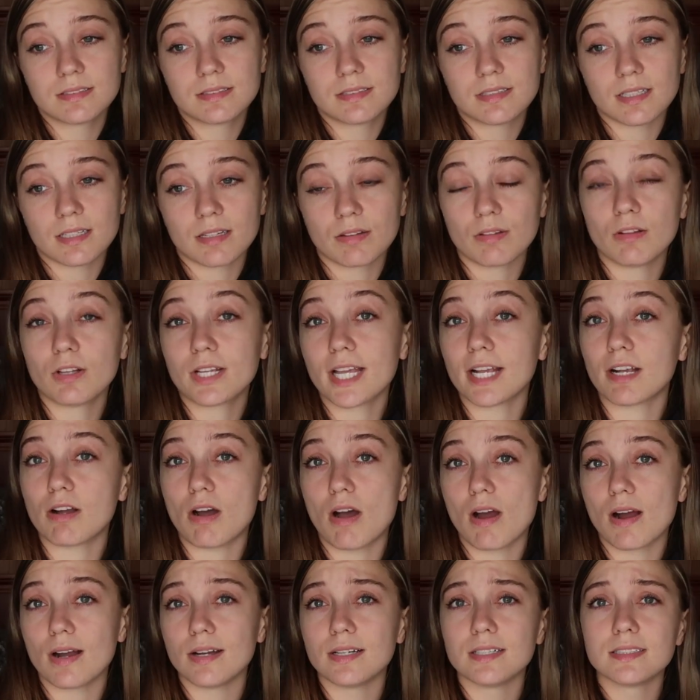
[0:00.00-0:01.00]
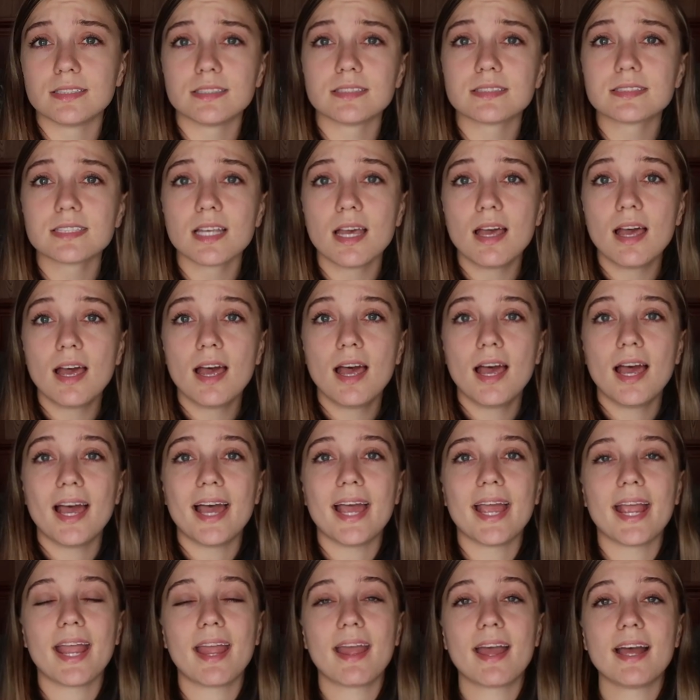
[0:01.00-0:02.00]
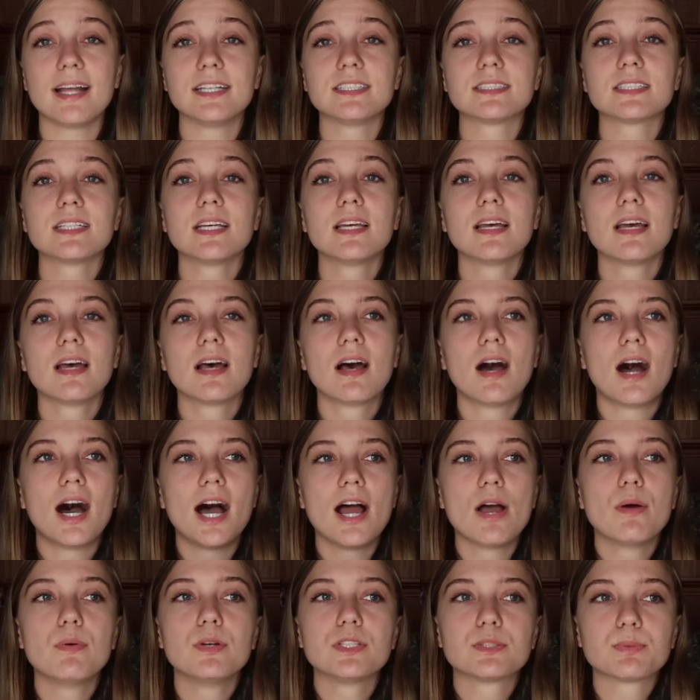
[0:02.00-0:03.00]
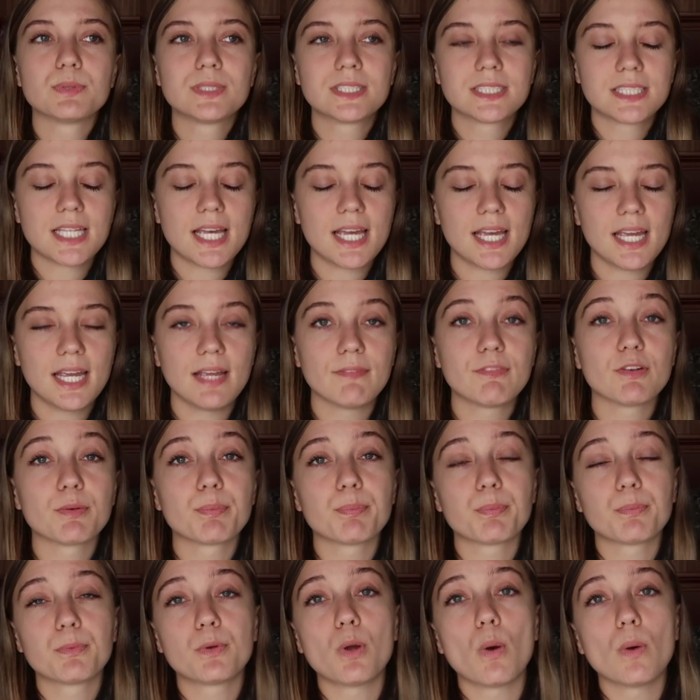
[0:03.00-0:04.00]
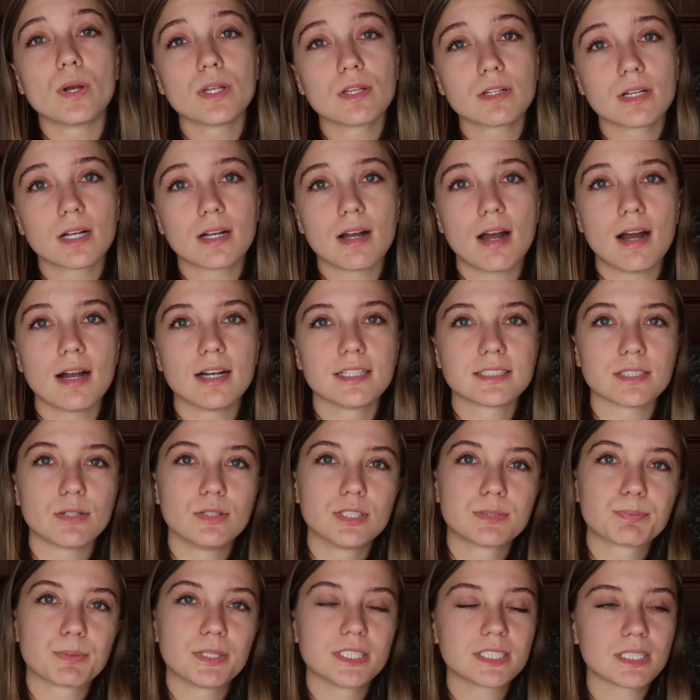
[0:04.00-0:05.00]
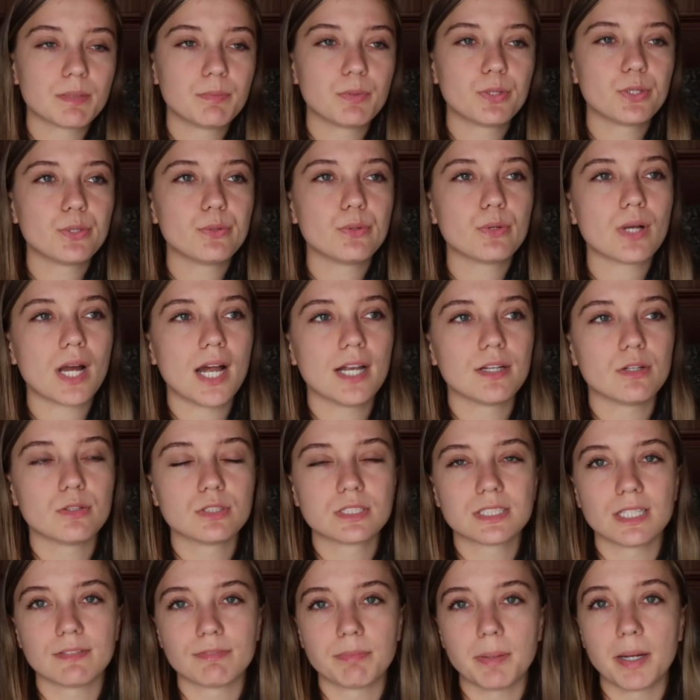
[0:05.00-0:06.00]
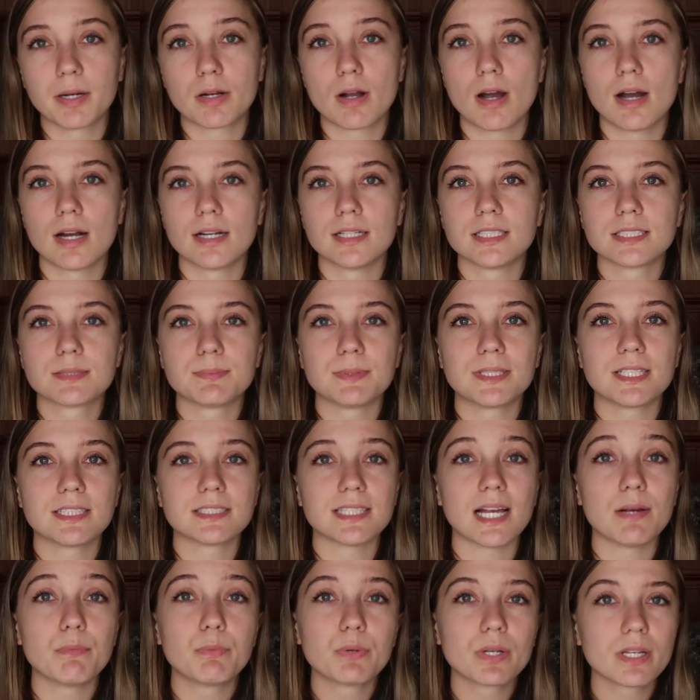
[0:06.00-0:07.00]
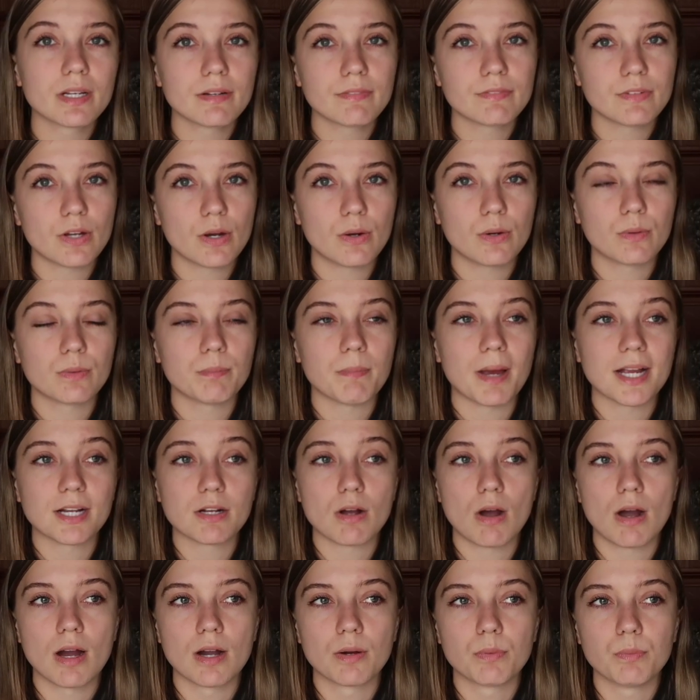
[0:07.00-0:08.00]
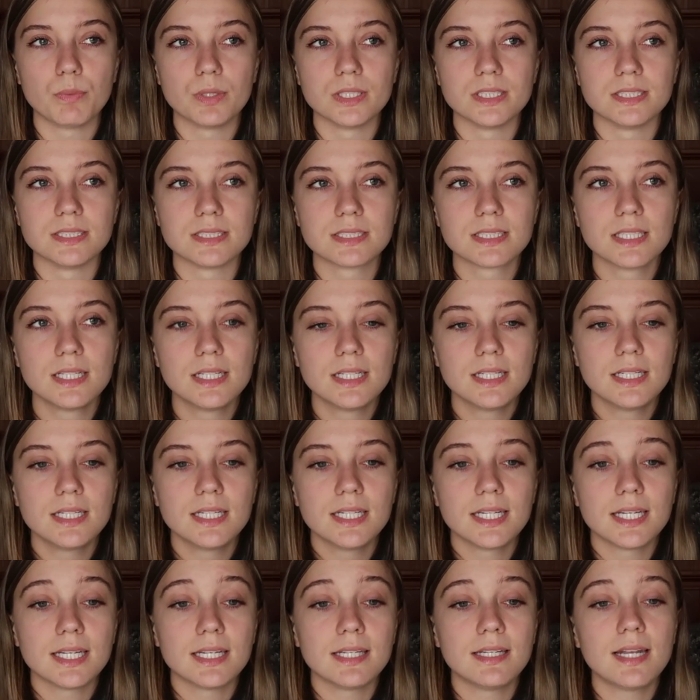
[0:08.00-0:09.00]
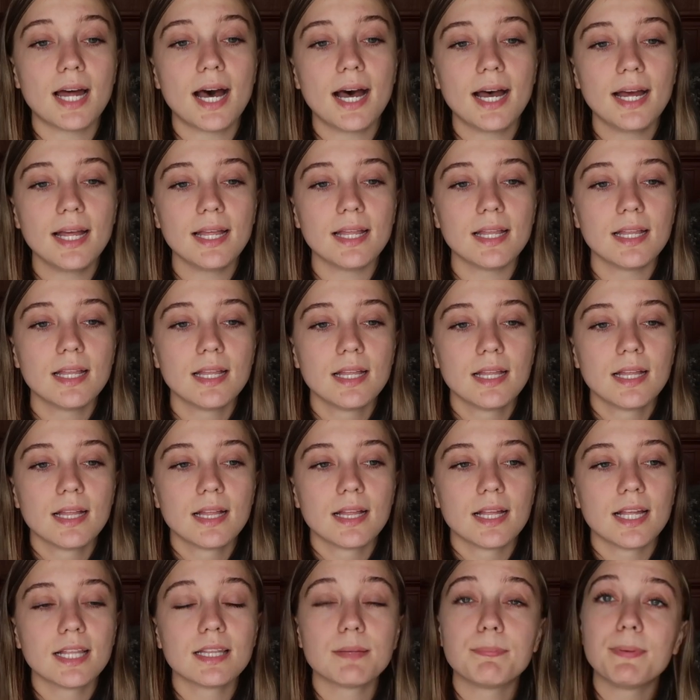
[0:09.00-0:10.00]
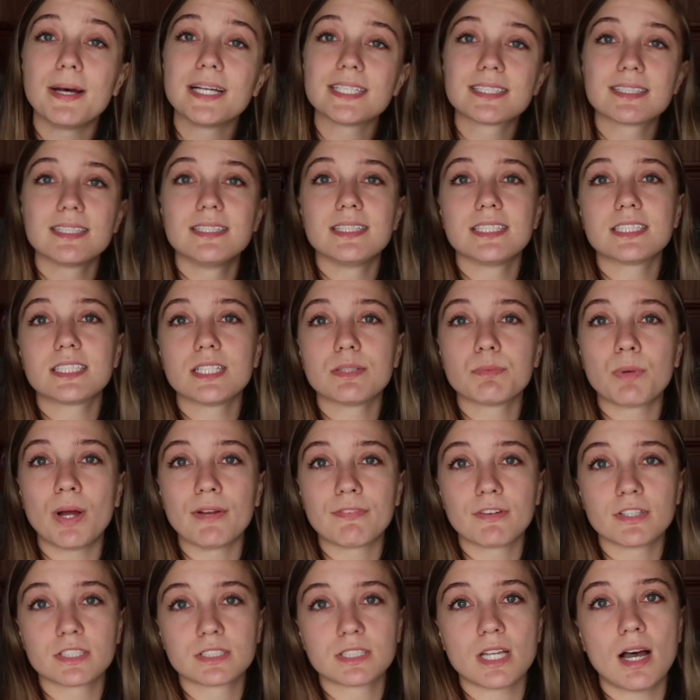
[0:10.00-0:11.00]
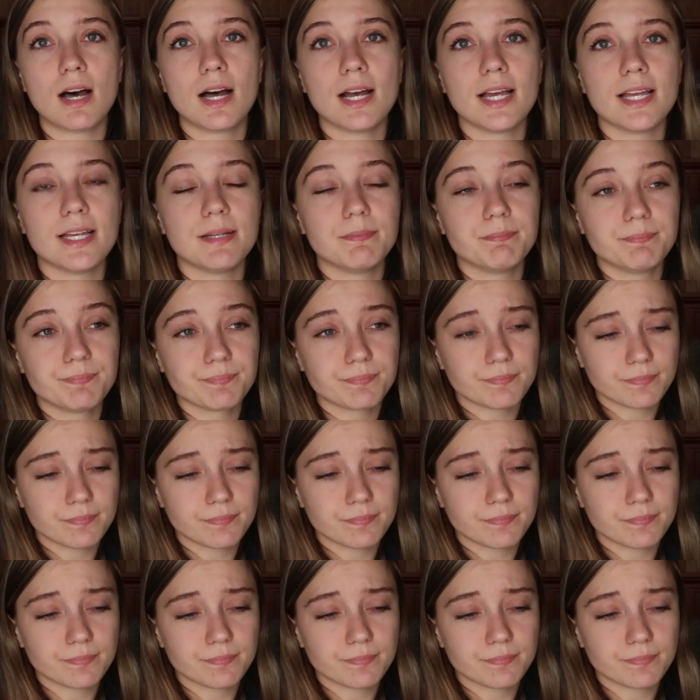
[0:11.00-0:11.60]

going to look at cars. And I always would say, if you're going to look at cars, always bring someone who kind of knows stuff about cars, because I wouldn't have known my car was not in the best condition when I first saw it